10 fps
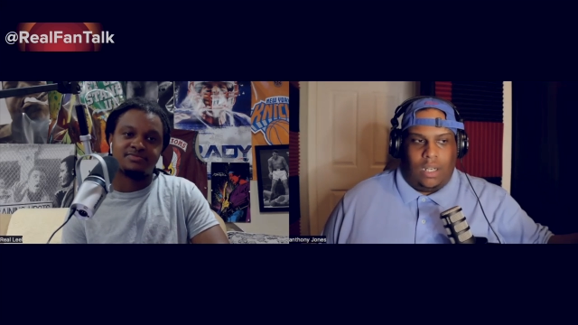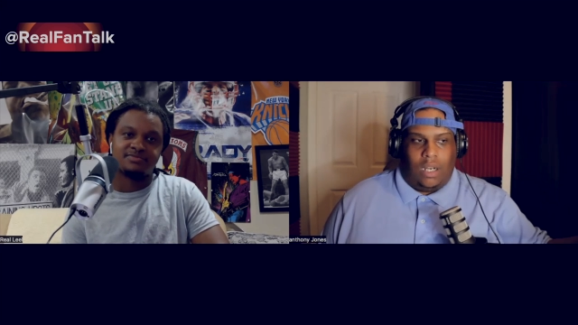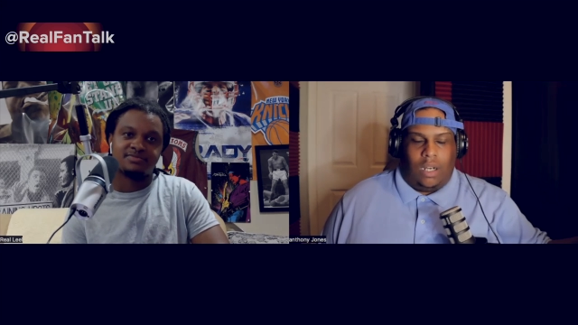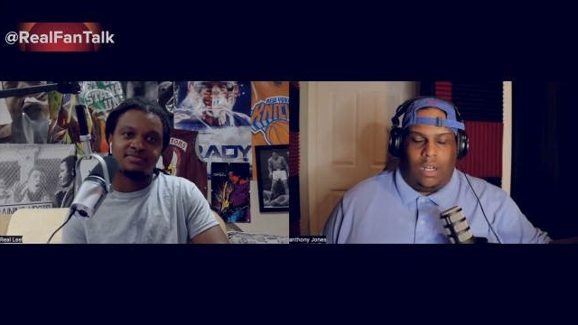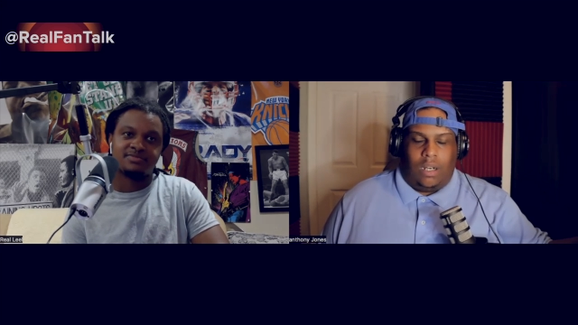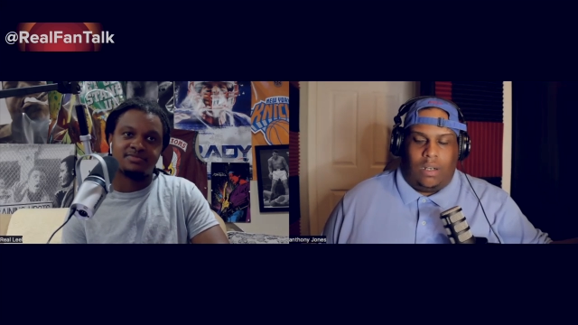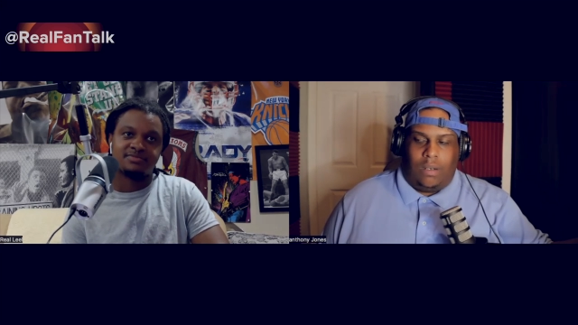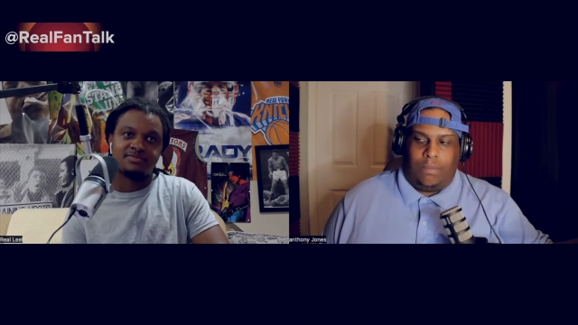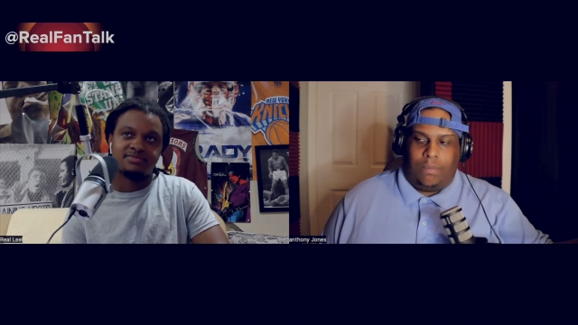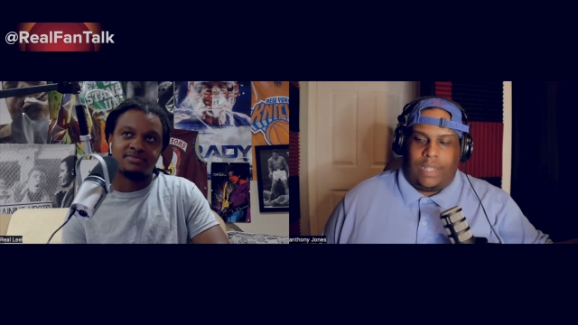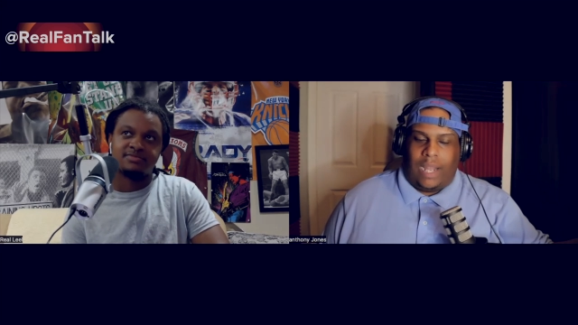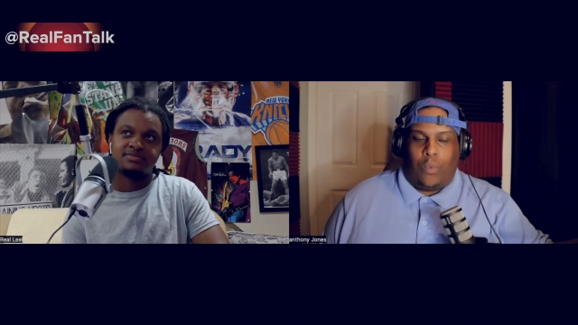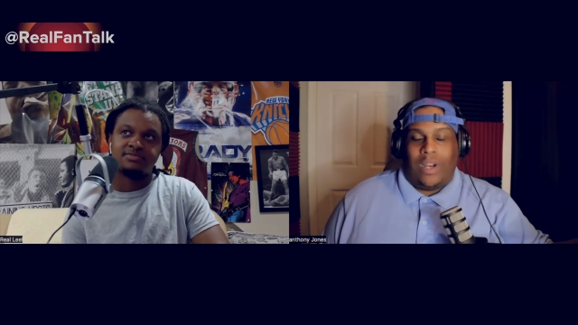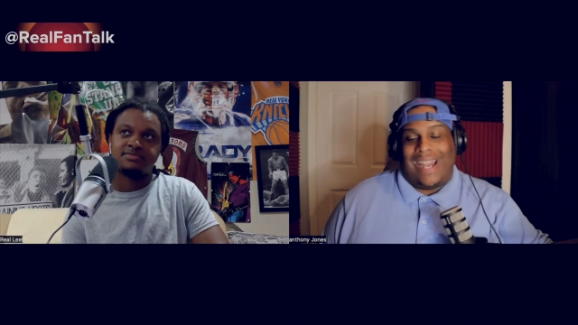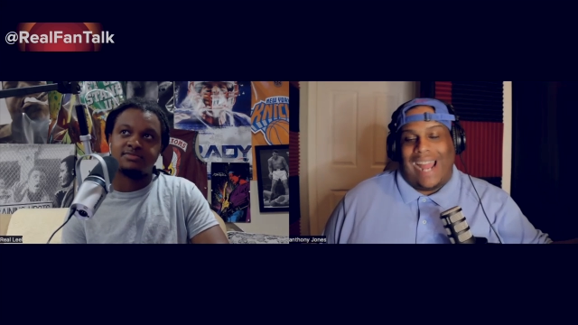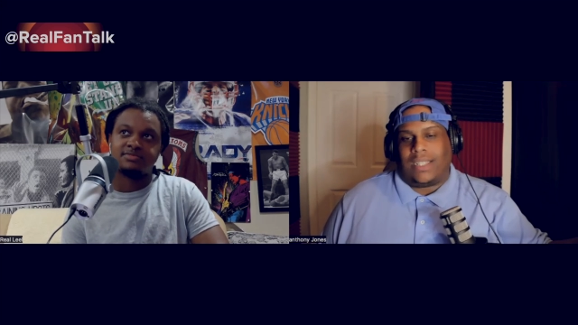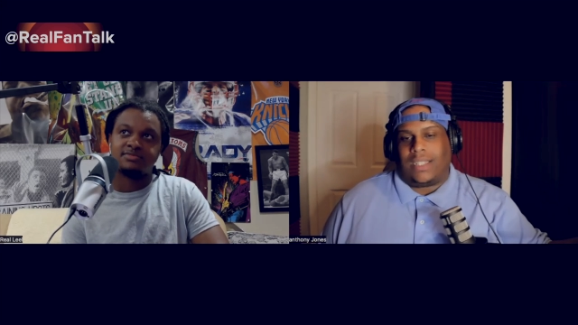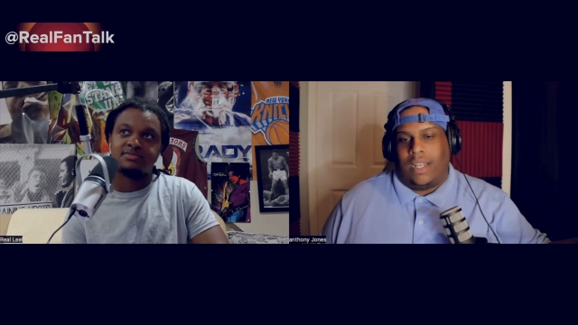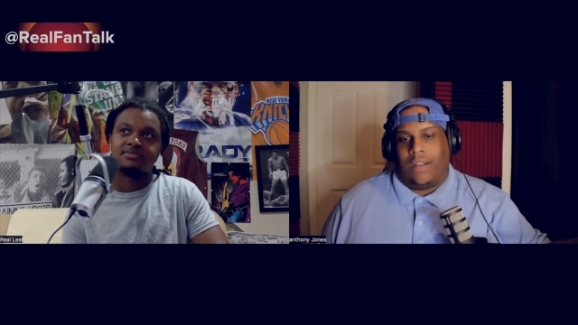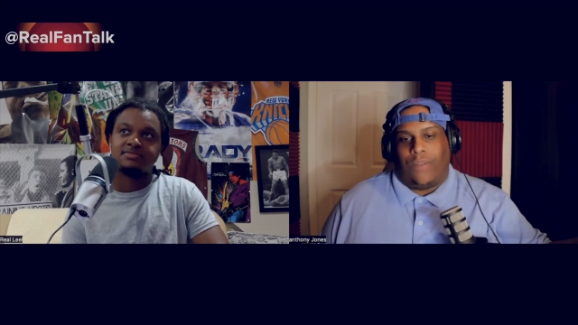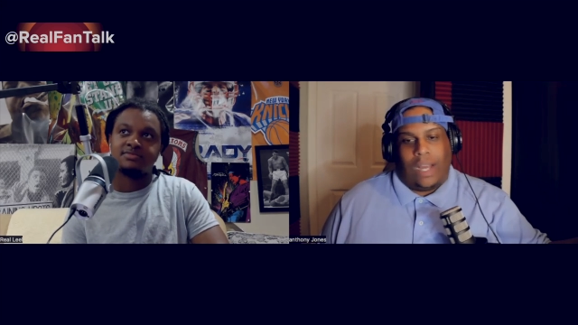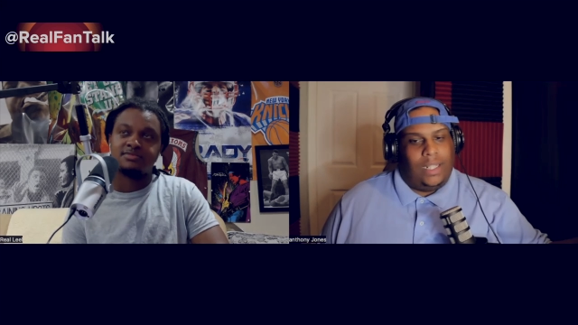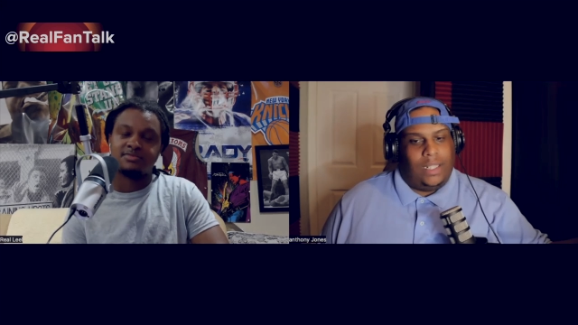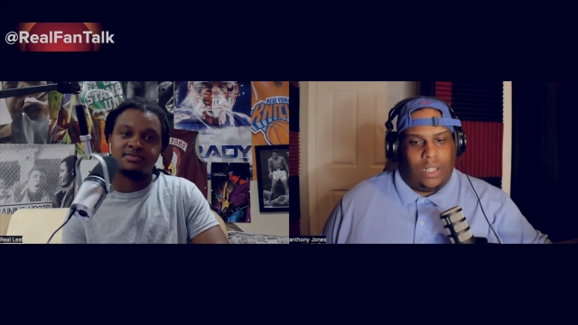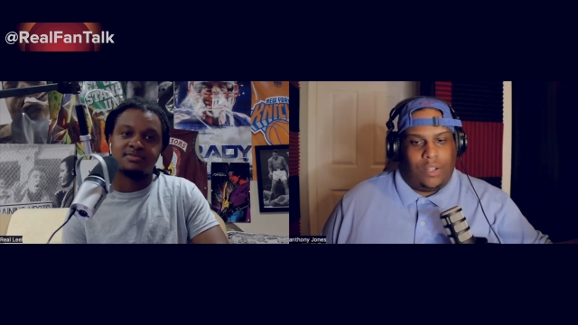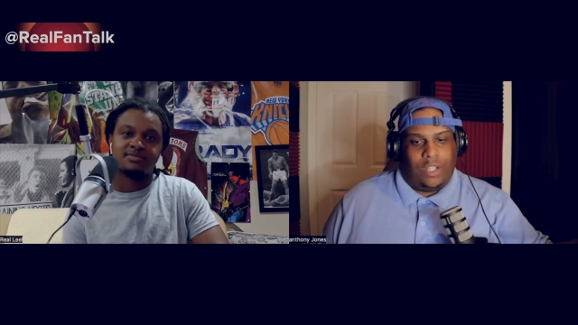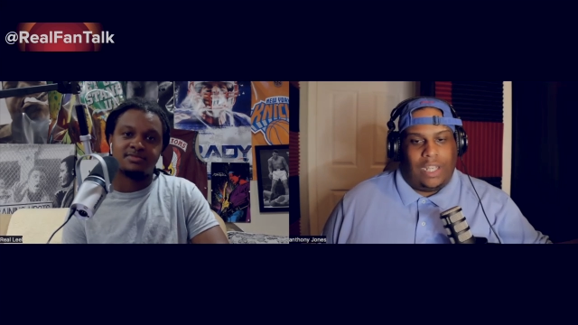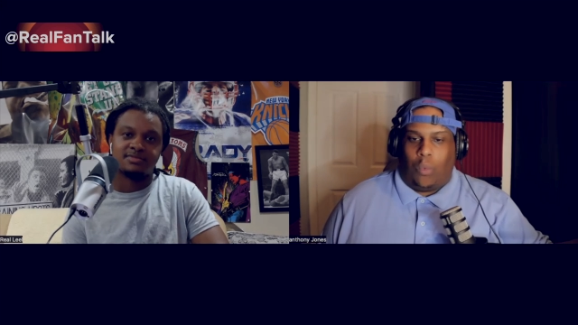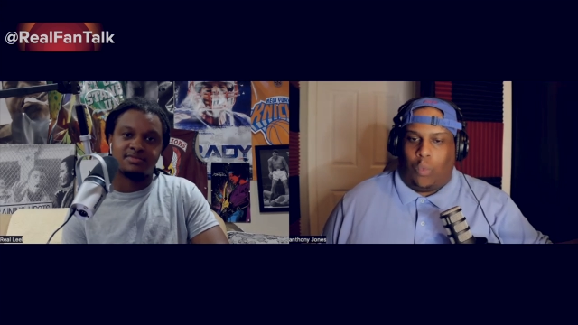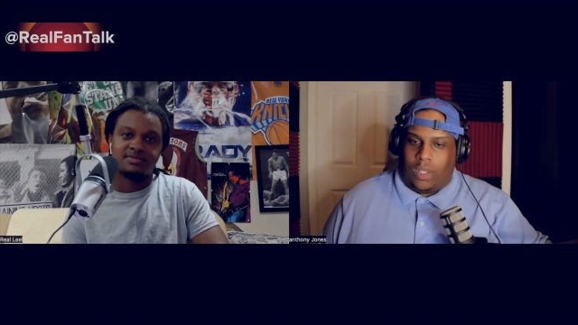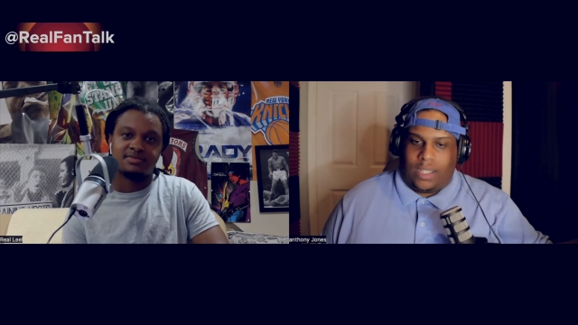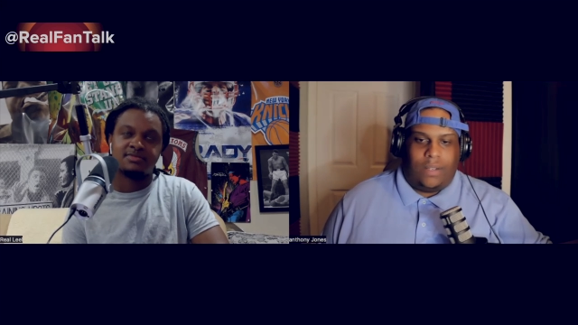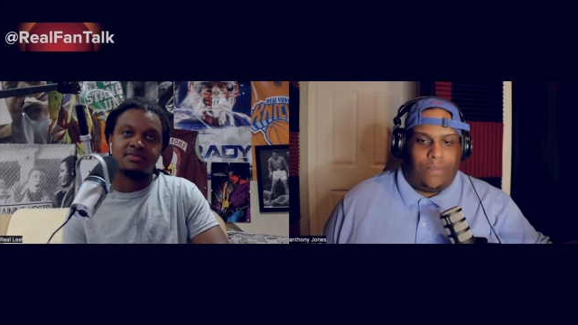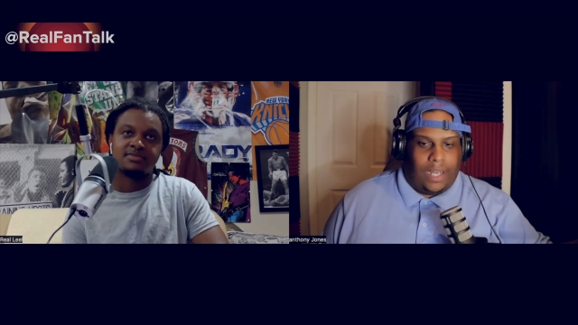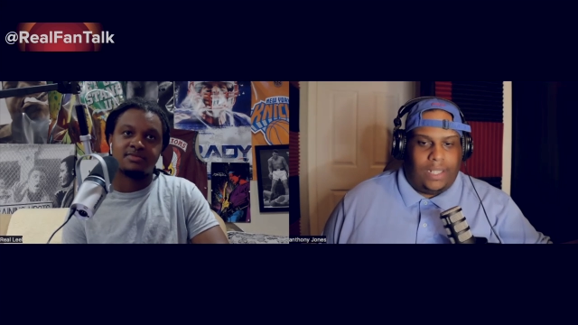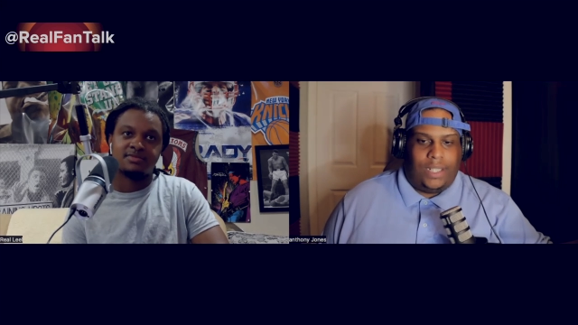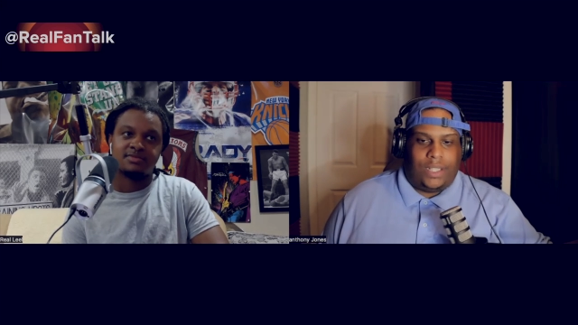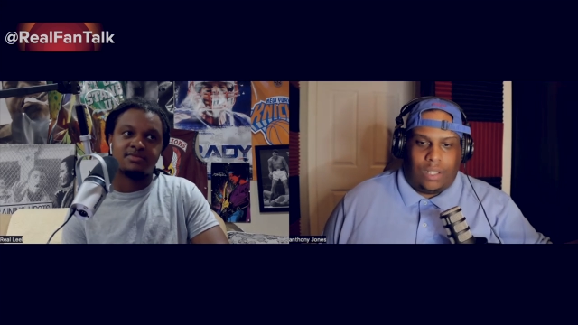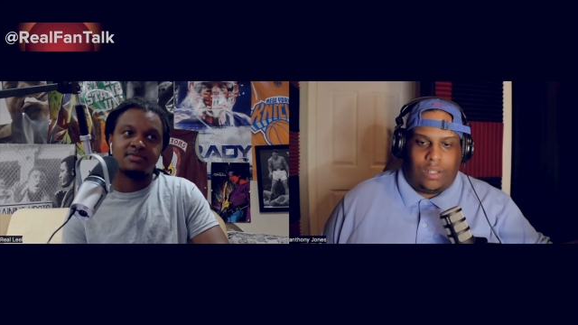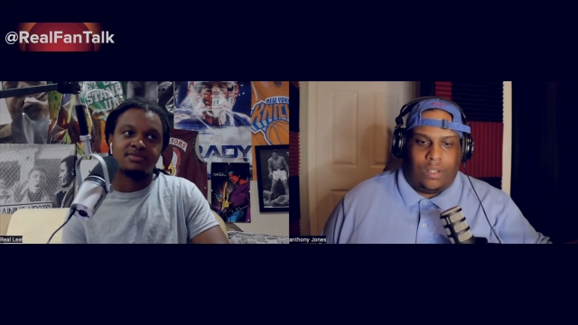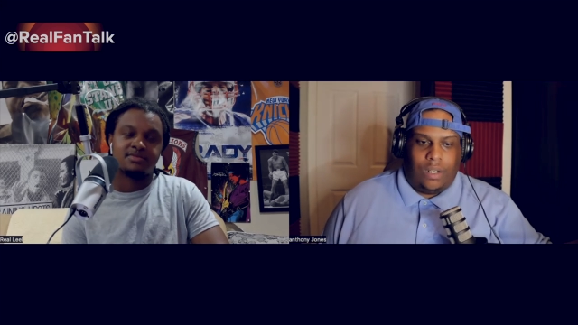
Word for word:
Speaker 1: um that we're not seeing fight each other that I want to see fight each other.